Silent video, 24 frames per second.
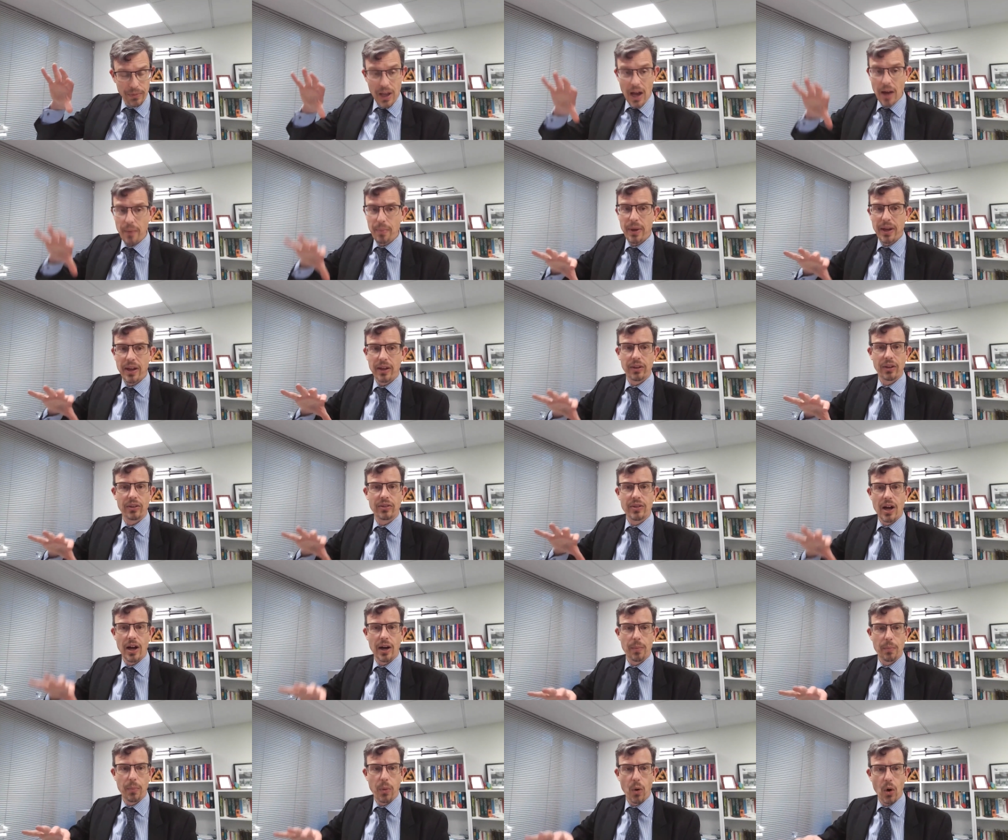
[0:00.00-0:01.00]
not because it's
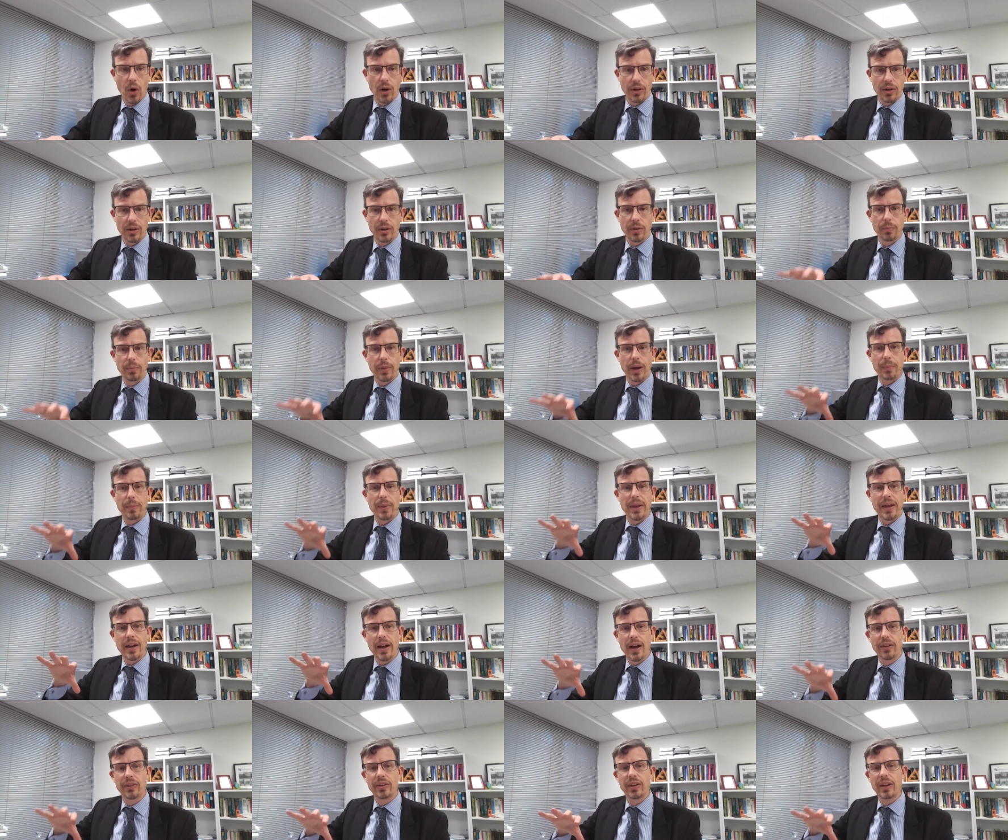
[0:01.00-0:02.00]
not important, but
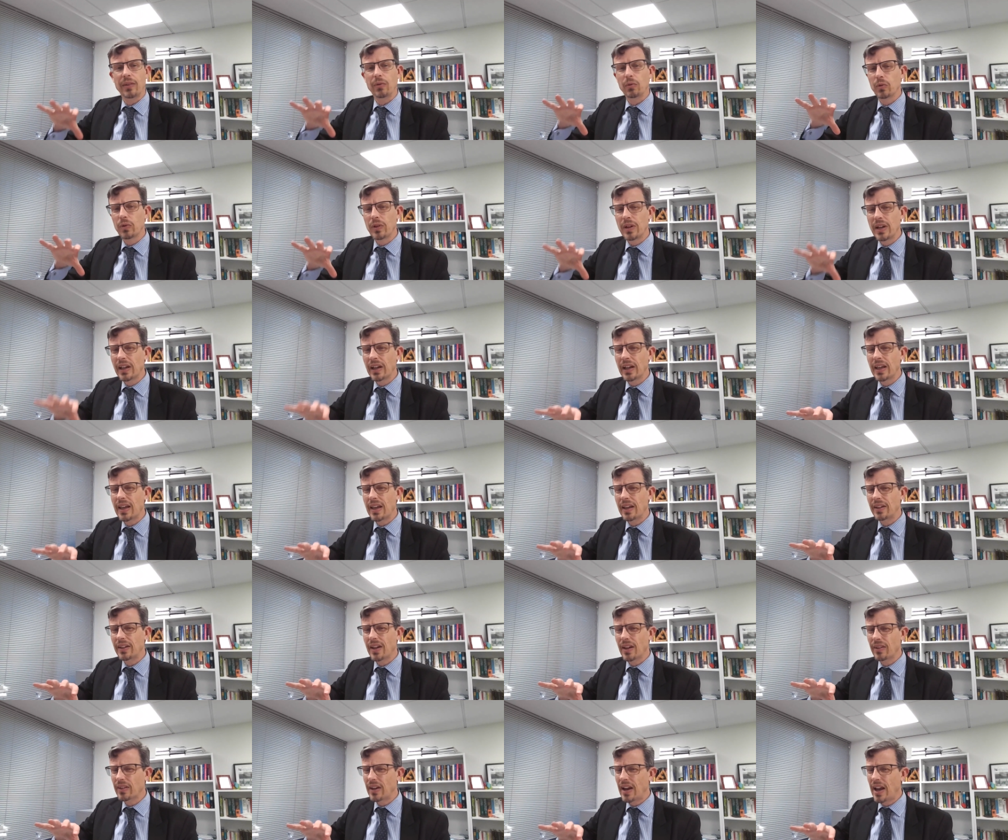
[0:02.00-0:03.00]
because it really
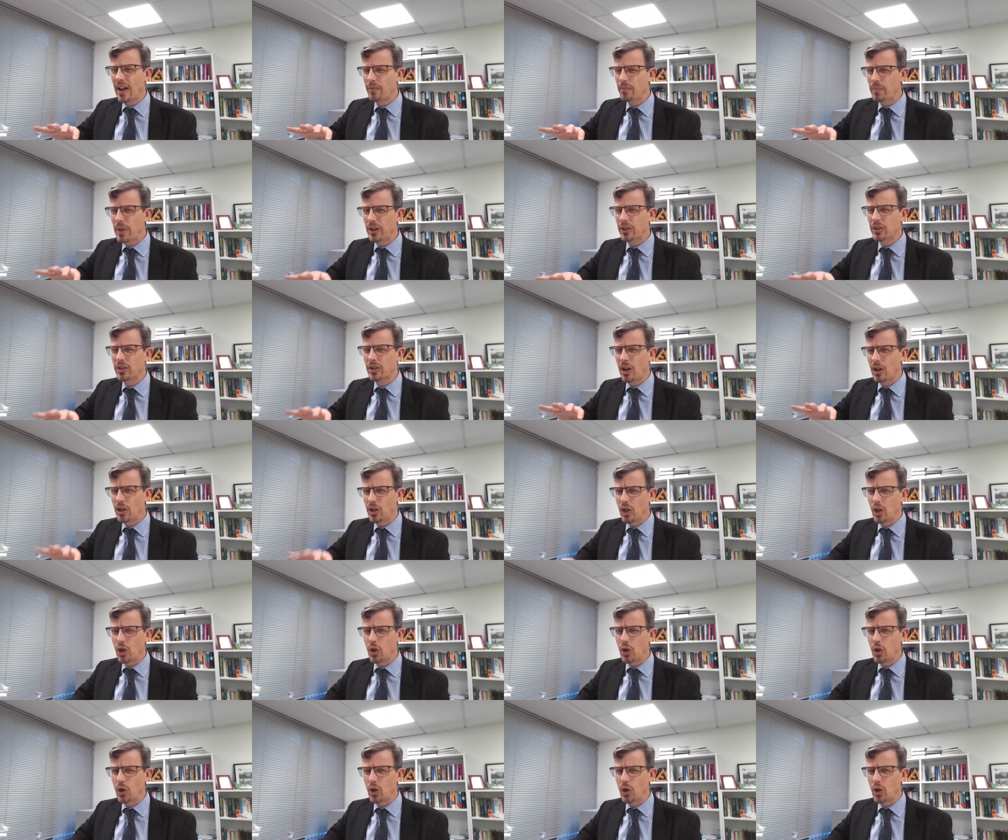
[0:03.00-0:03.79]
doesn't have much to